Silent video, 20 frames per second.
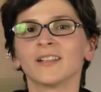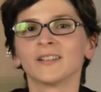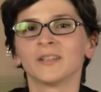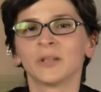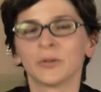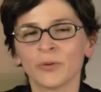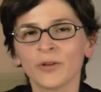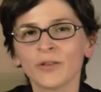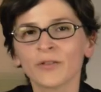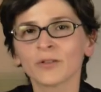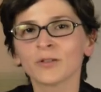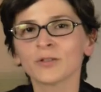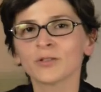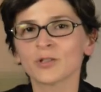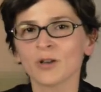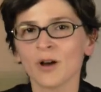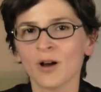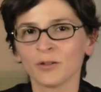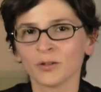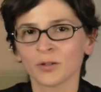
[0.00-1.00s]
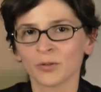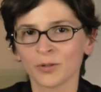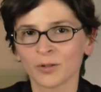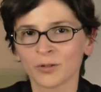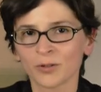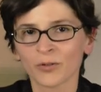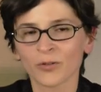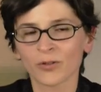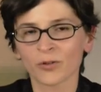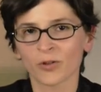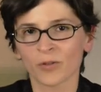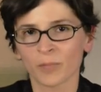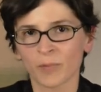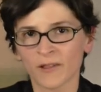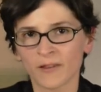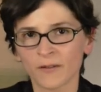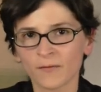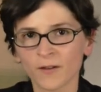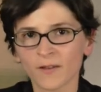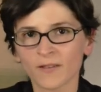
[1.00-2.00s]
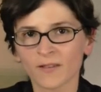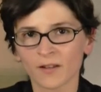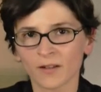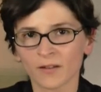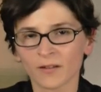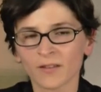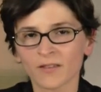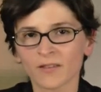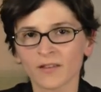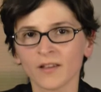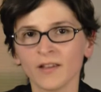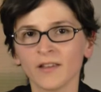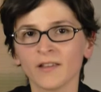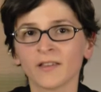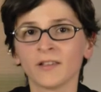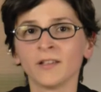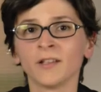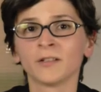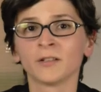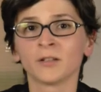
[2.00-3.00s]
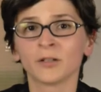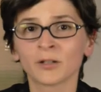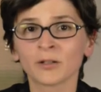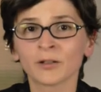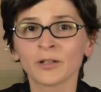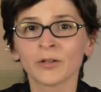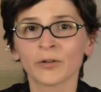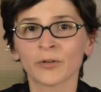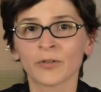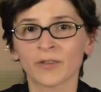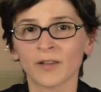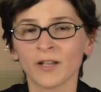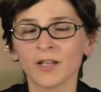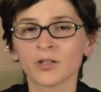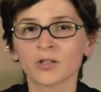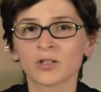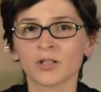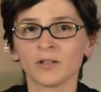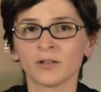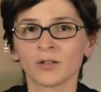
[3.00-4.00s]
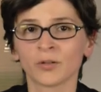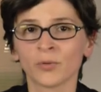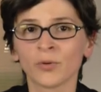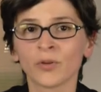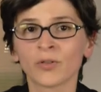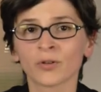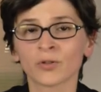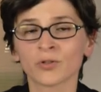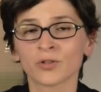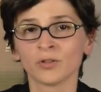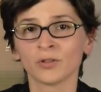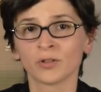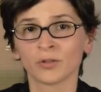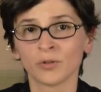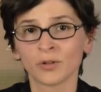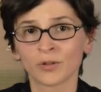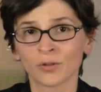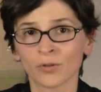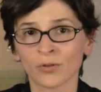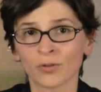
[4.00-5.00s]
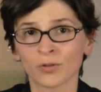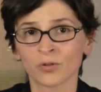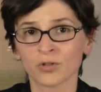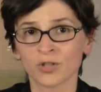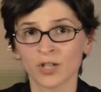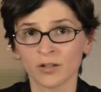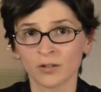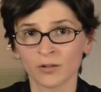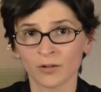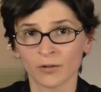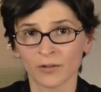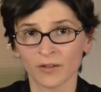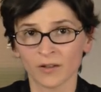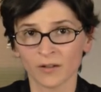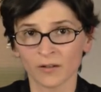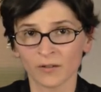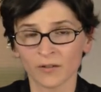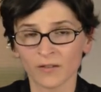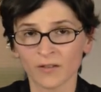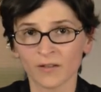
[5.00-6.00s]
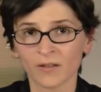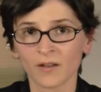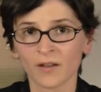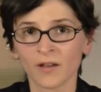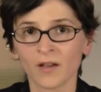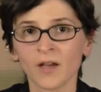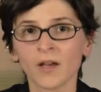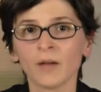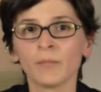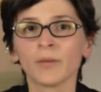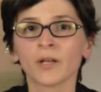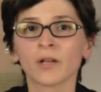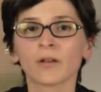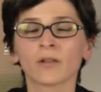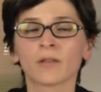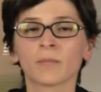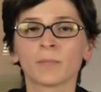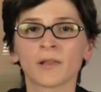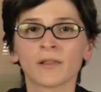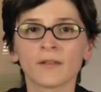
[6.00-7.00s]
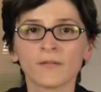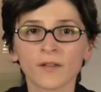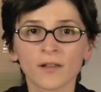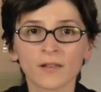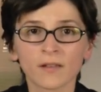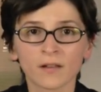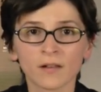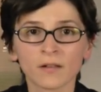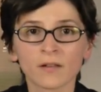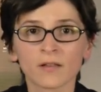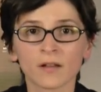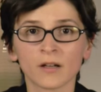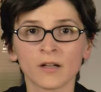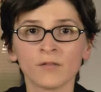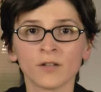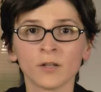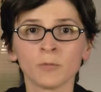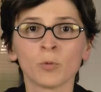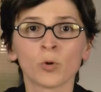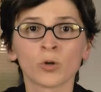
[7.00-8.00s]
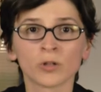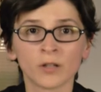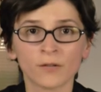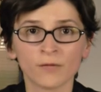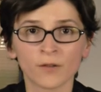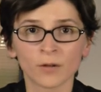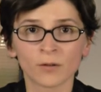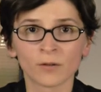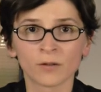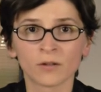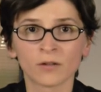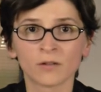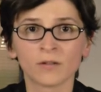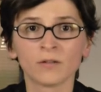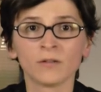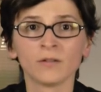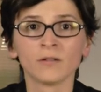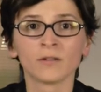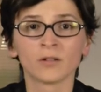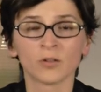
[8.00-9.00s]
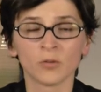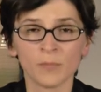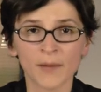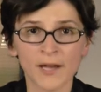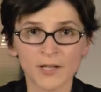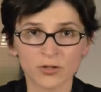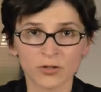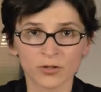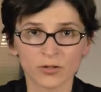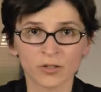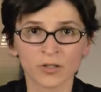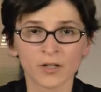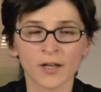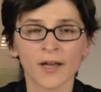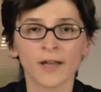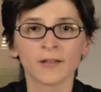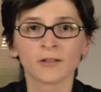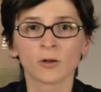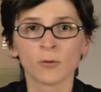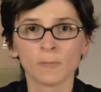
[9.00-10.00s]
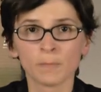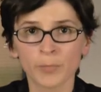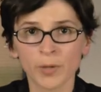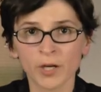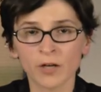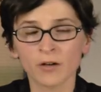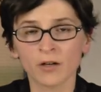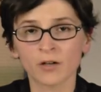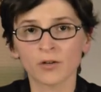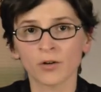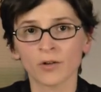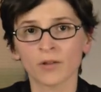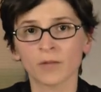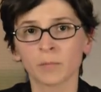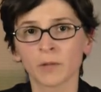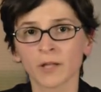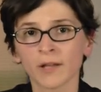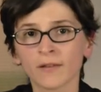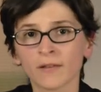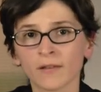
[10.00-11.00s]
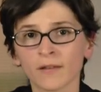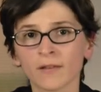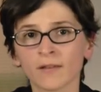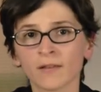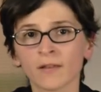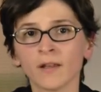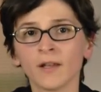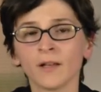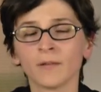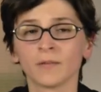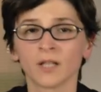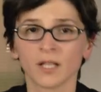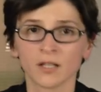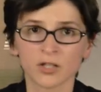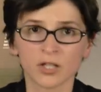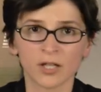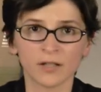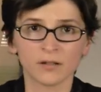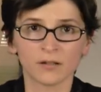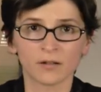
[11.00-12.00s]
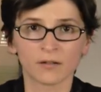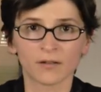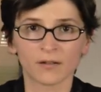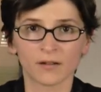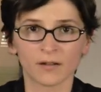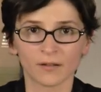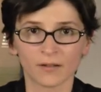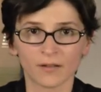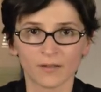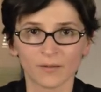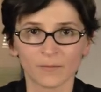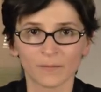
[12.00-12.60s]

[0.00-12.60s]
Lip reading: The research on the returns to specific skills is in an earlier stage than the research on the returns to general skills, because specific skills are even more difficult to measure and compare across places than general skills.